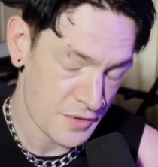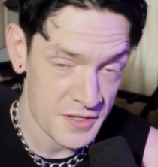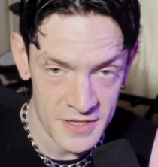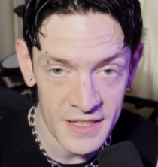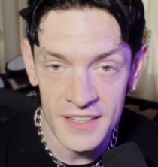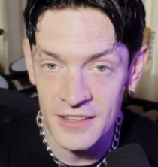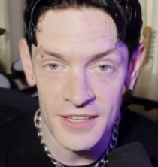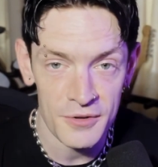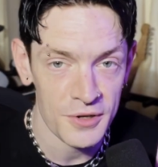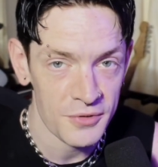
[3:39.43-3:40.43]
Just something
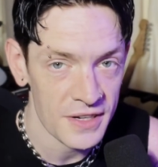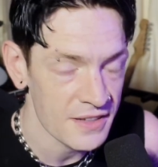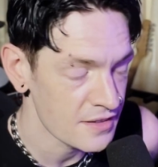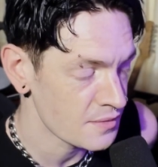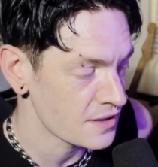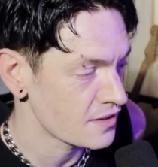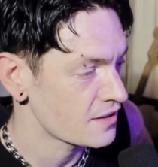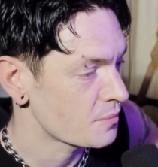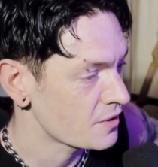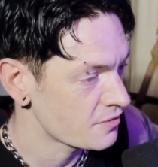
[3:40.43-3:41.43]
ethereal, really. Something
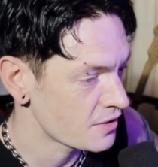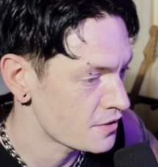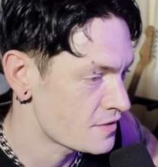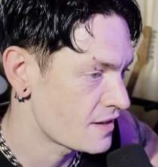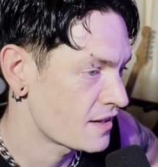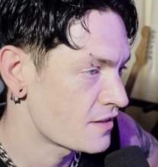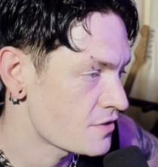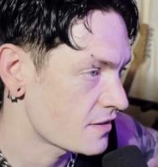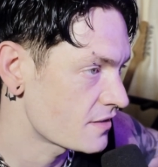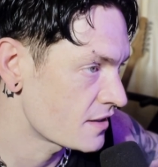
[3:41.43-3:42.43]
like a bit floaty and
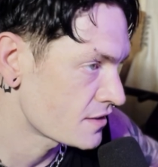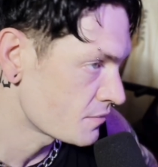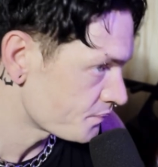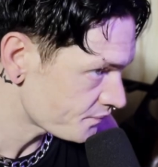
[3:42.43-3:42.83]
interesting.